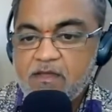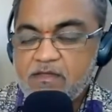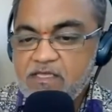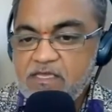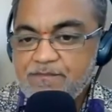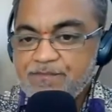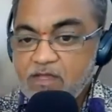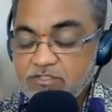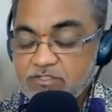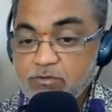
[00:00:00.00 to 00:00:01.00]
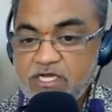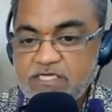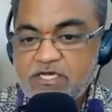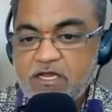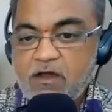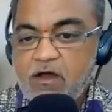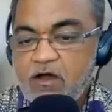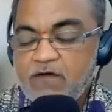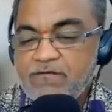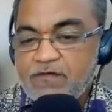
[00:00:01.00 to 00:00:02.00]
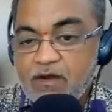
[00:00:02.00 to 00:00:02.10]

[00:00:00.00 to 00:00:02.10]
The Shauchachara of your